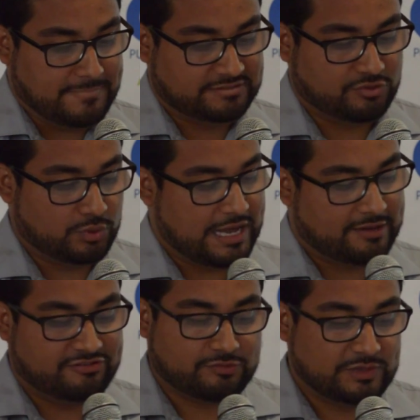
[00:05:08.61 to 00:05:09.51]
So
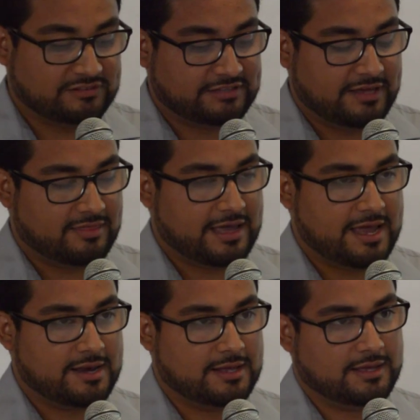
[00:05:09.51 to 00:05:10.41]
I just want to say
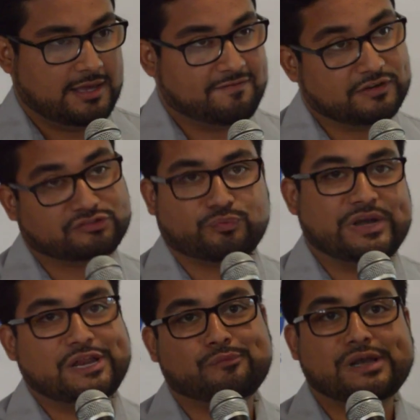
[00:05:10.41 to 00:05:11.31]
that it feels
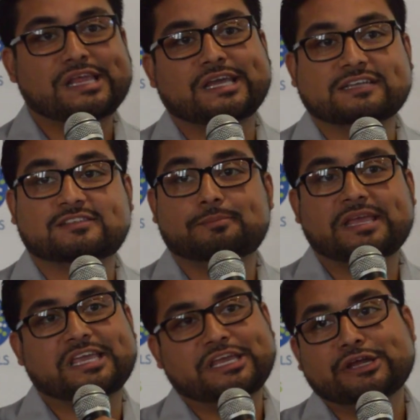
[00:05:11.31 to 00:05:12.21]
really, really good to
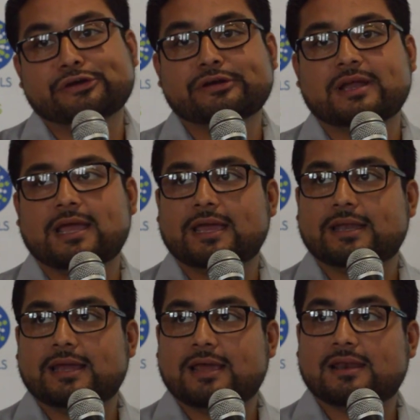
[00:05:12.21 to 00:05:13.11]
be here
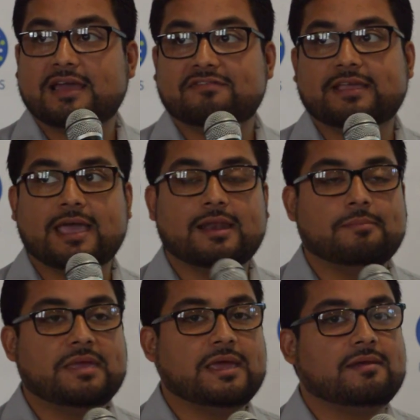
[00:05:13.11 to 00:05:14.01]
at Life
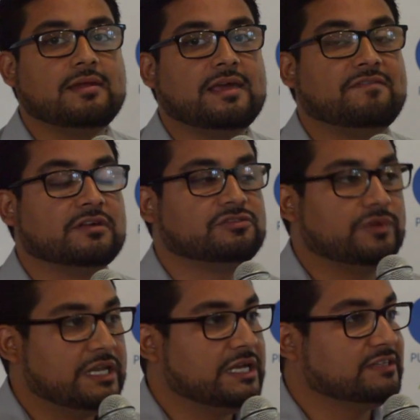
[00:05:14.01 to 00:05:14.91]
Academy, and it feels
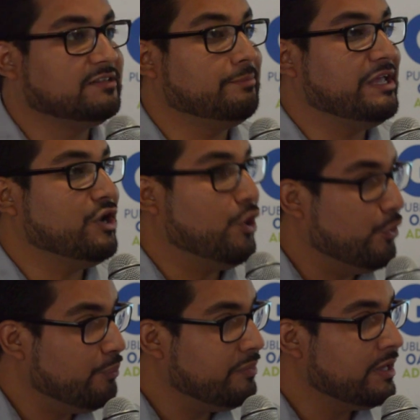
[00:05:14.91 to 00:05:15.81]
really good to be
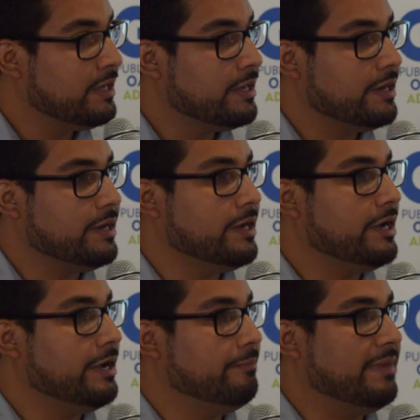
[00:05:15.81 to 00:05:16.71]
home.
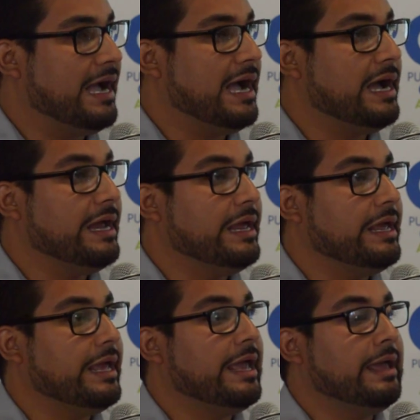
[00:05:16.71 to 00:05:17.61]

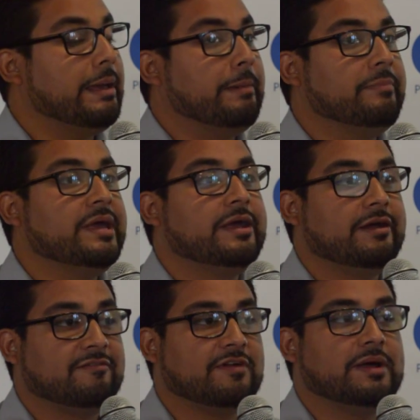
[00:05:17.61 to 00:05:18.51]
I am
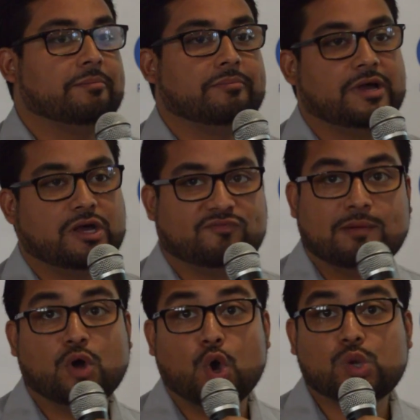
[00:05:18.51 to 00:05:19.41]

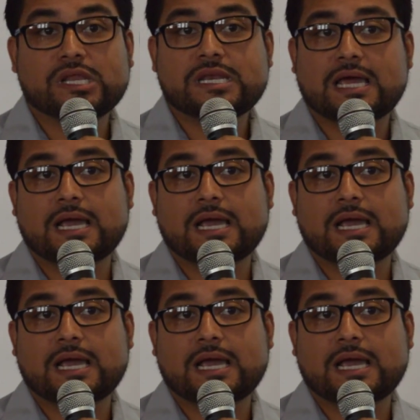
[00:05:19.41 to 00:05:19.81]
from Oakland.